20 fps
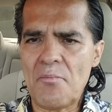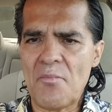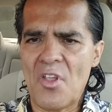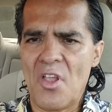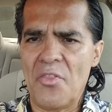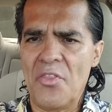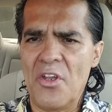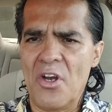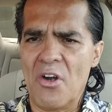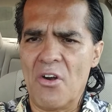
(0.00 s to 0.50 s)

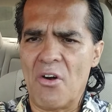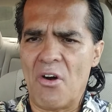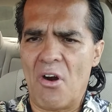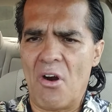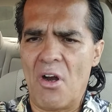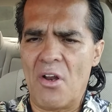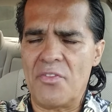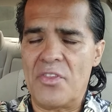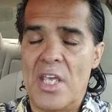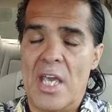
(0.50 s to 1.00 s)

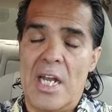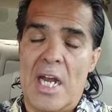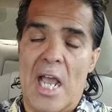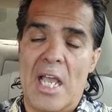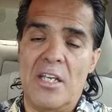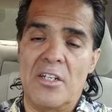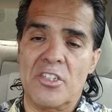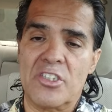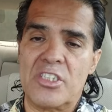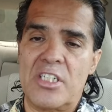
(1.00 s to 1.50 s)
that I
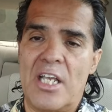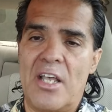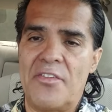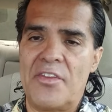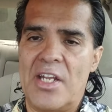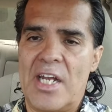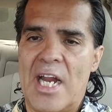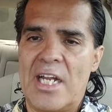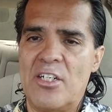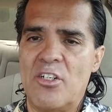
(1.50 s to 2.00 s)
understand,
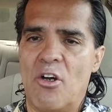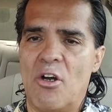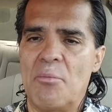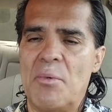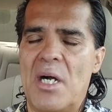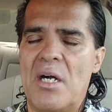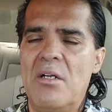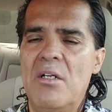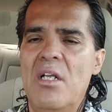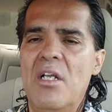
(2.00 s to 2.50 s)
that I know
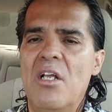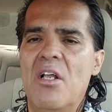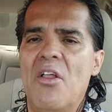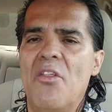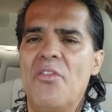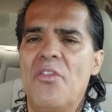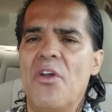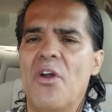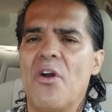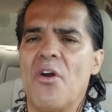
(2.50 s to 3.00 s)
about,
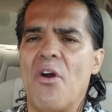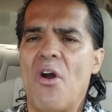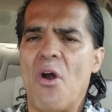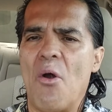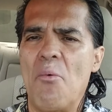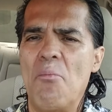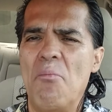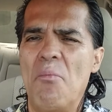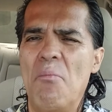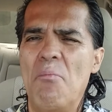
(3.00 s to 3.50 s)
there are
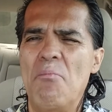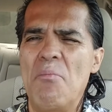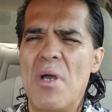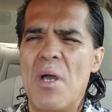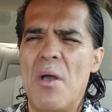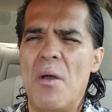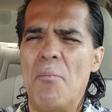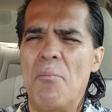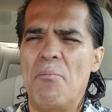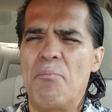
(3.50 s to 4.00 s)

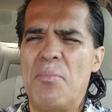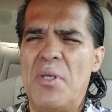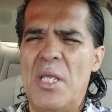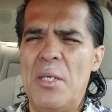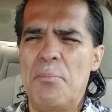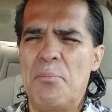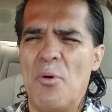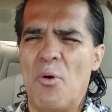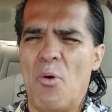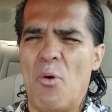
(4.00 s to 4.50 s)

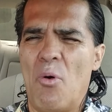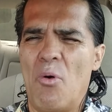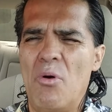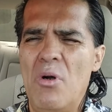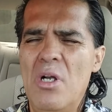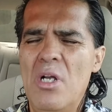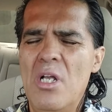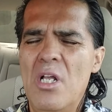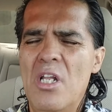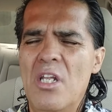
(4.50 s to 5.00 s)
people,
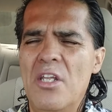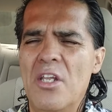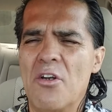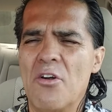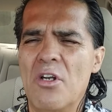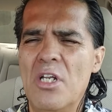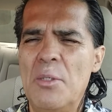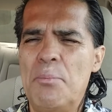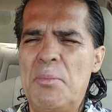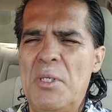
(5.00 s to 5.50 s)

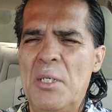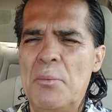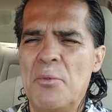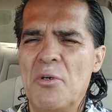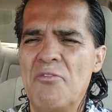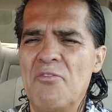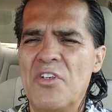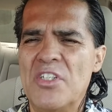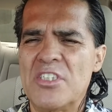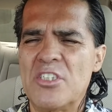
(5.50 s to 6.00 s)
literally people
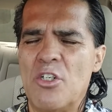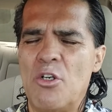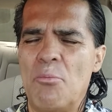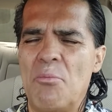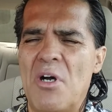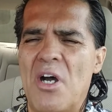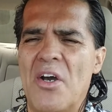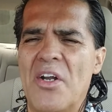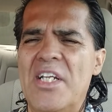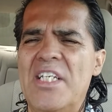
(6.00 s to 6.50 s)
in physical
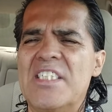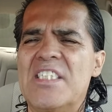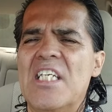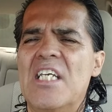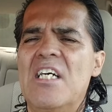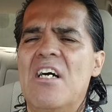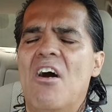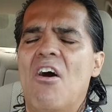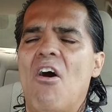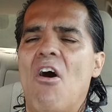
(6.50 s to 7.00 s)
bodies
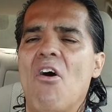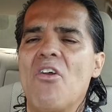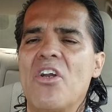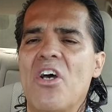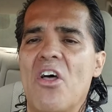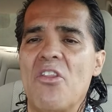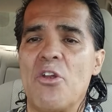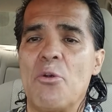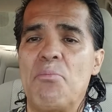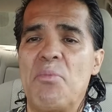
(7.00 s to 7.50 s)
on
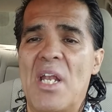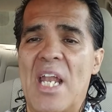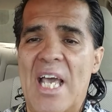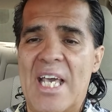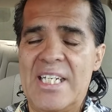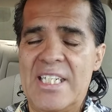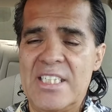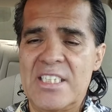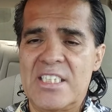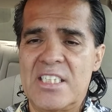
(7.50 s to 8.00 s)
other
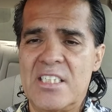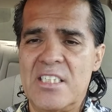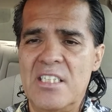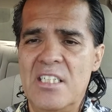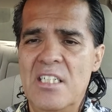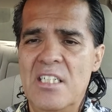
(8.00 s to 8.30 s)
planets